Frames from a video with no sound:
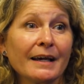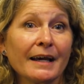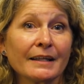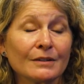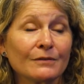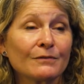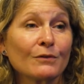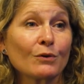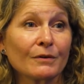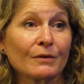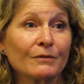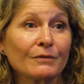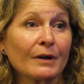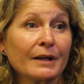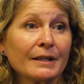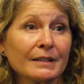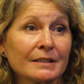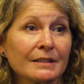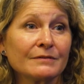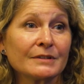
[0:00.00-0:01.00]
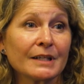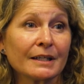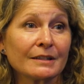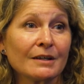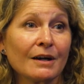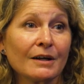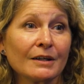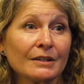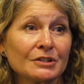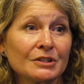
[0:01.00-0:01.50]
at the forefront of
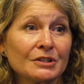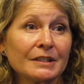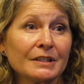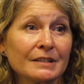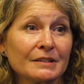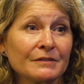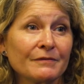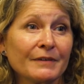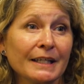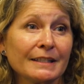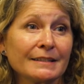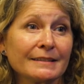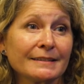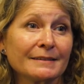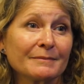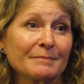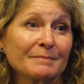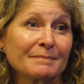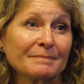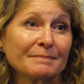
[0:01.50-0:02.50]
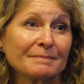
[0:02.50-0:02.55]
technology and defense.